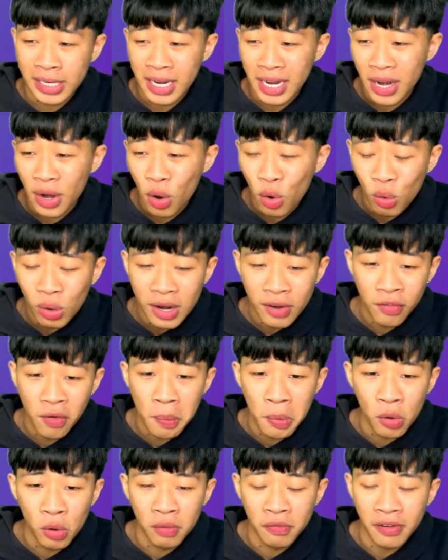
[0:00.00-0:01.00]
No
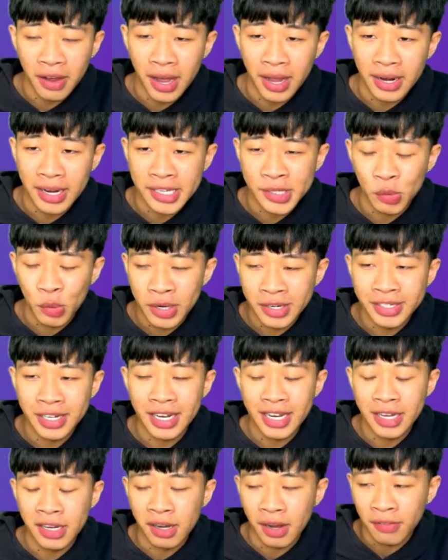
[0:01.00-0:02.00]
Liverpool fan is winning the
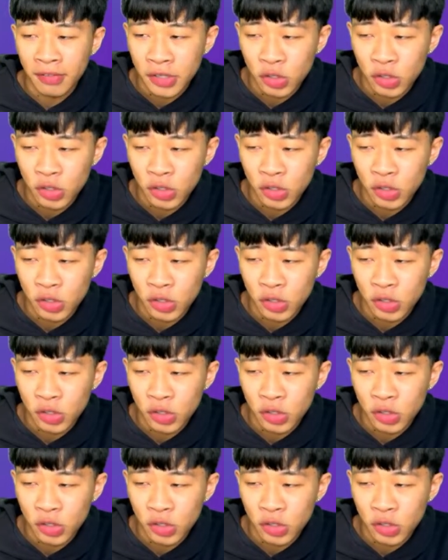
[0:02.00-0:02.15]
league off